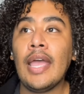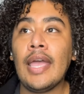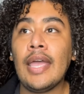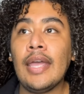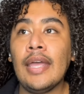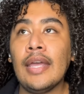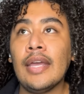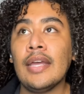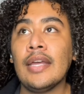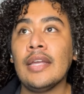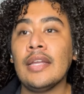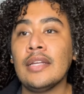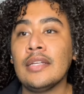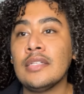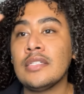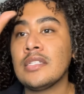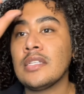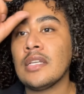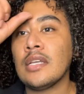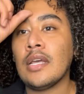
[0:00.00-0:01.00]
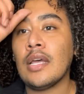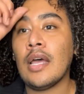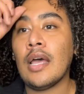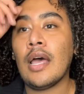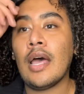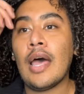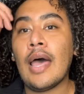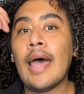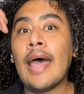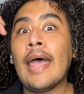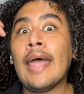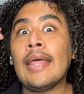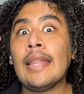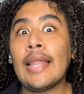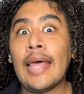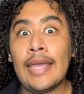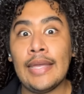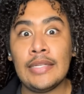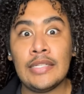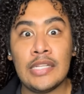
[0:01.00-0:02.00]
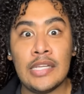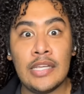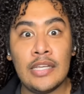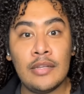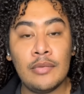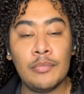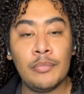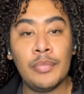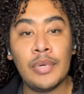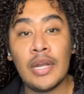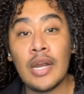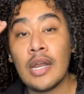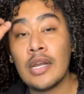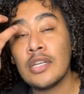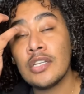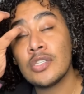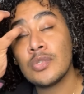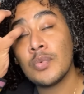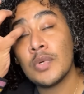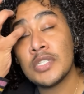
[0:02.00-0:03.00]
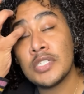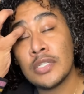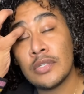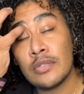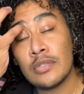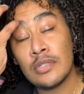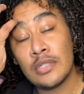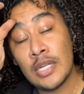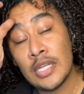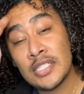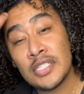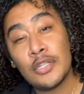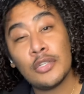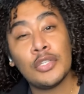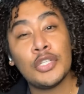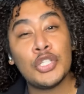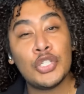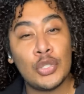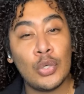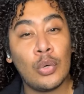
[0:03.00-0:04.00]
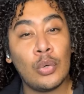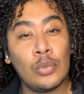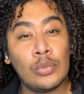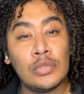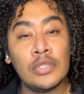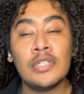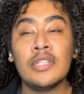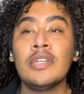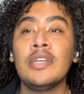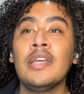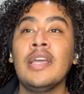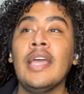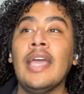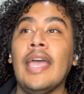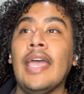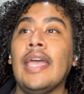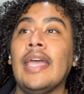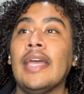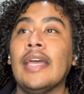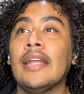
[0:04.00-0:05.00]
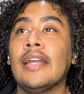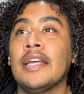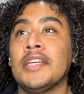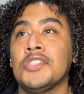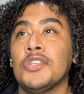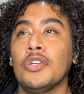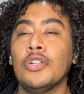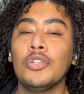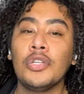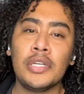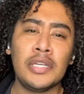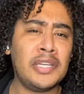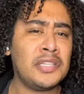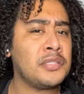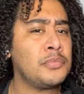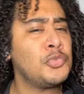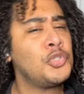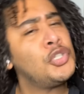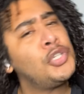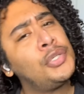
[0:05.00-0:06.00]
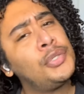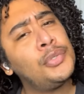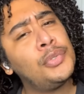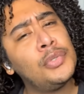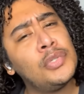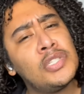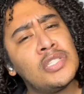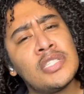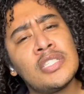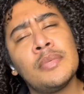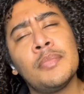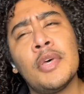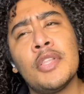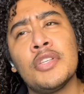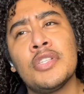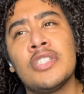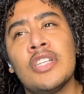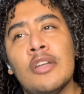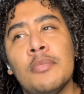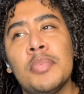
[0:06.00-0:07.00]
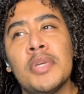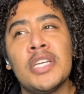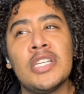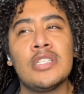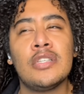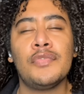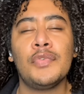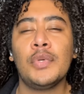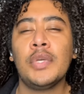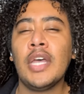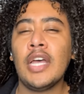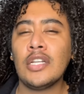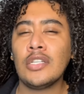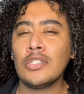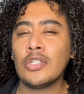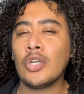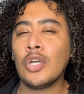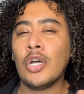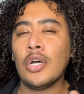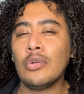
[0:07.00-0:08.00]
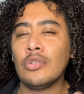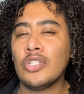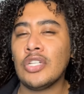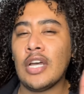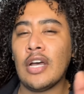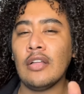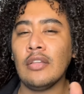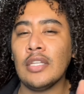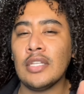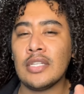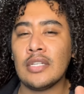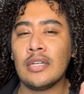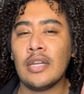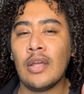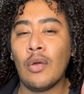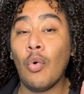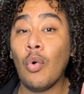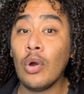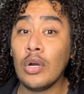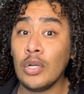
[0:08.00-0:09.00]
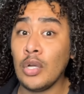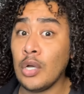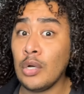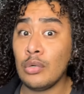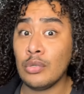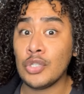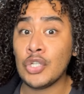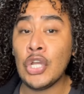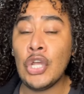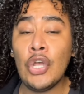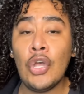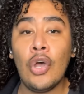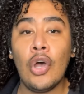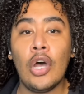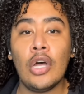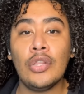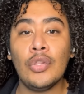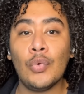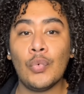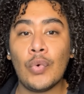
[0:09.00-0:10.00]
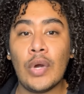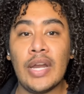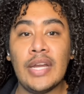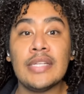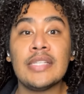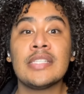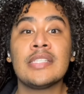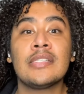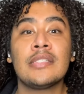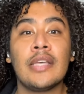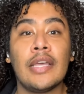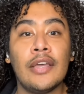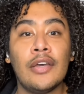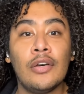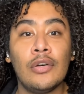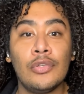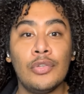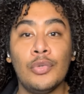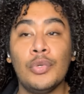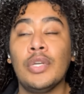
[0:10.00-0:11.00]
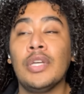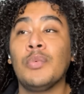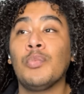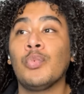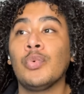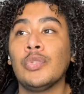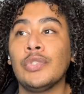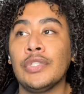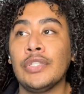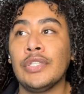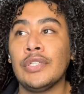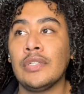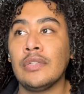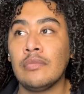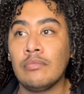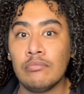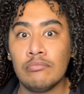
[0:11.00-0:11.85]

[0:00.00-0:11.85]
And I liked it, but I just wasn't necessarily sold. And I started looking at some shoes and some other stuff because if you catch Coach Outlet or Coach on the right sale, you can really